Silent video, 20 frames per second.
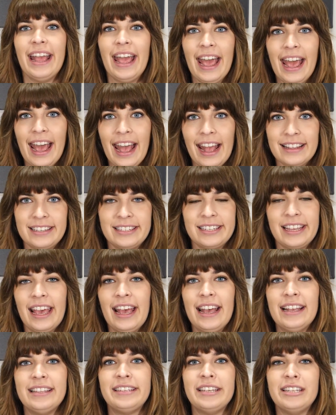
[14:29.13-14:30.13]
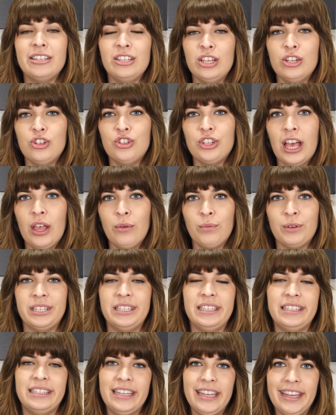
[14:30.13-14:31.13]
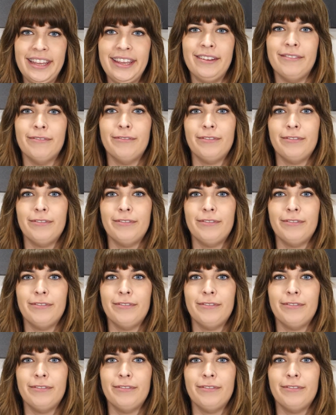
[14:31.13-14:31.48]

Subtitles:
ask. Ask and ye shall receive.